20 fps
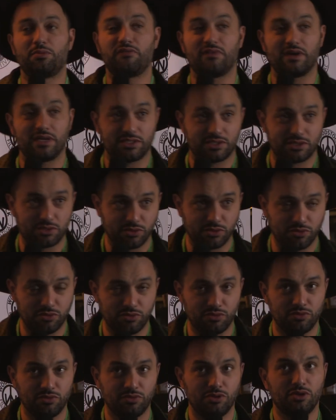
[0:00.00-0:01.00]
of us
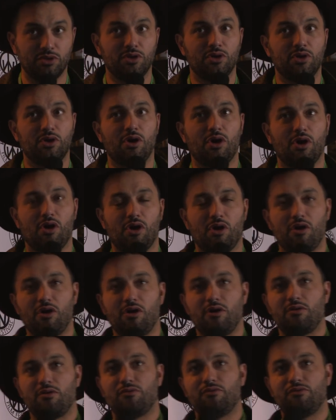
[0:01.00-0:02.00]
who
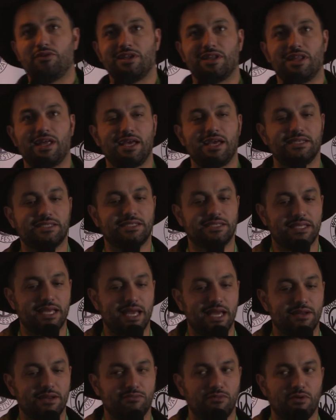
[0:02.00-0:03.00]
all realized
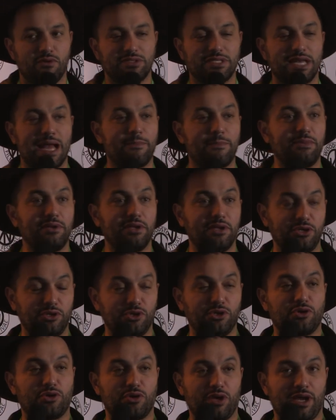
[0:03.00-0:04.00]
that what was happening in
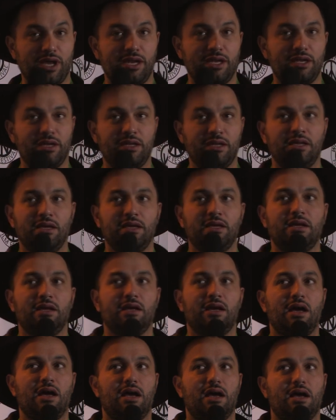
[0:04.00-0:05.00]
Ukraine
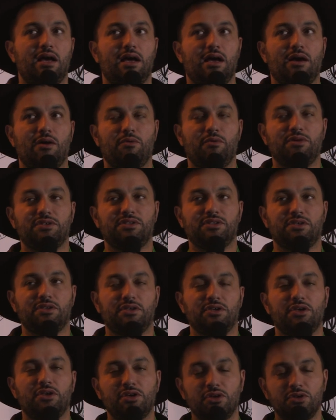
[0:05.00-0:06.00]
uh, was
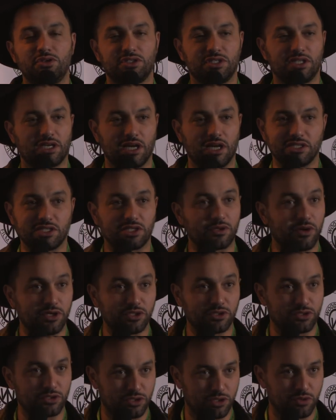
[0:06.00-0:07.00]
hugely
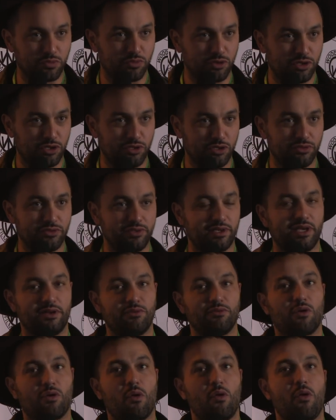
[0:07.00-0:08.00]
consequential to the world and
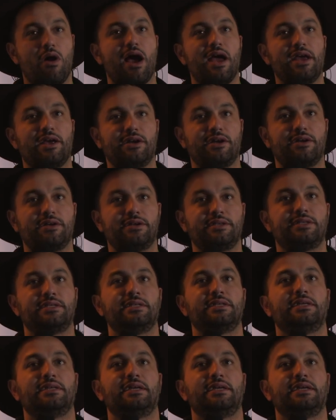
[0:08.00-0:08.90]
required,